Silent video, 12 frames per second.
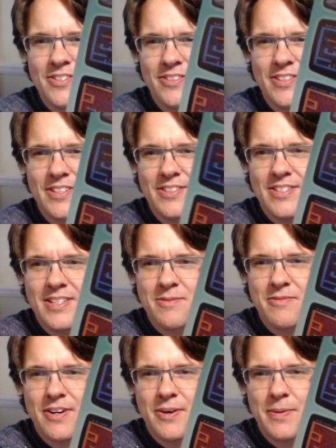Not that you can see
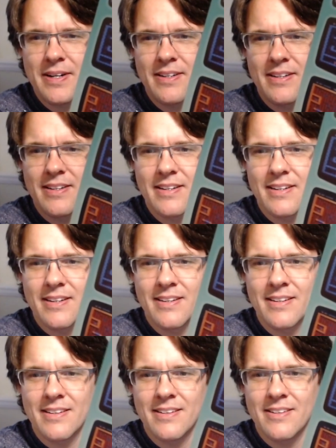them very well.
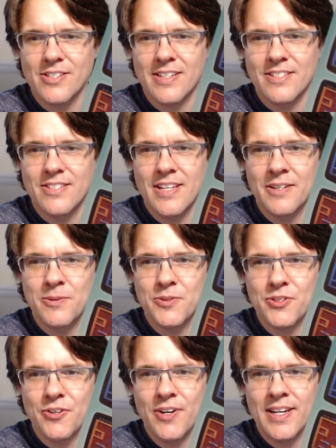Looks like a single
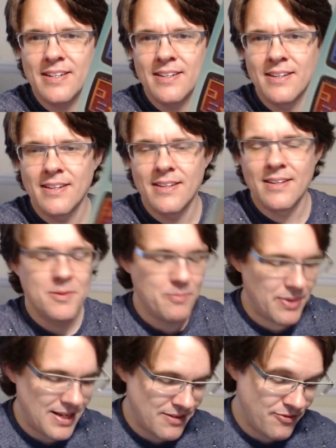screen
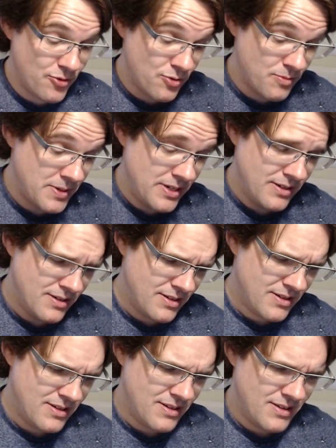platformer
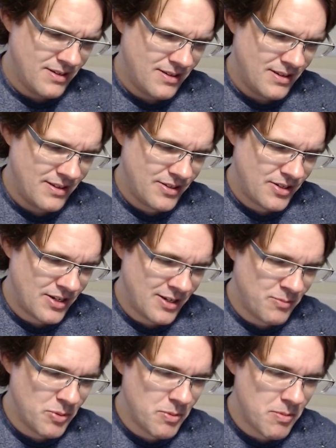in the style
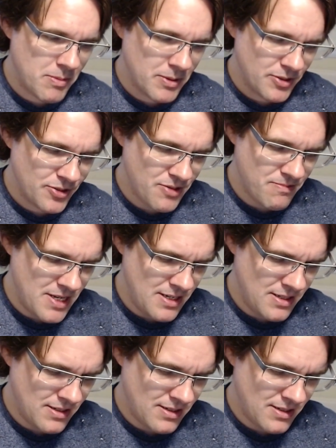of Bubble Bobble or something.